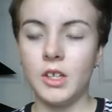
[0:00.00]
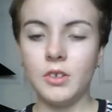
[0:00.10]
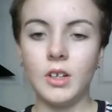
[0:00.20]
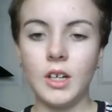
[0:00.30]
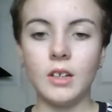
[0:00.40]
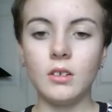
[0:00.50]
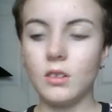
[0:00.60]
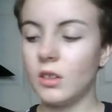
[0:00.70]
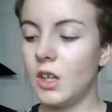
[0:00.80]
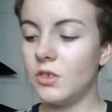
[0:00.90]
you
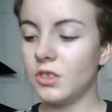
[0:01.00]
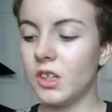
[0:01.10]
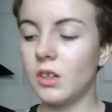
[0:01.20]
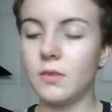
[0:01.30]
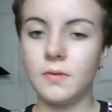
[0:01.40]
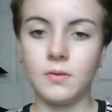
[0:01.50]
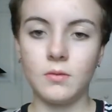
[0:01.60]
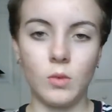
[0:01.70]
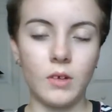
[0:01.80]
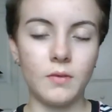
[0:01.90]
can usually
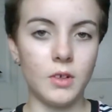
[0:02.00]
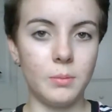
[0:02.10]
one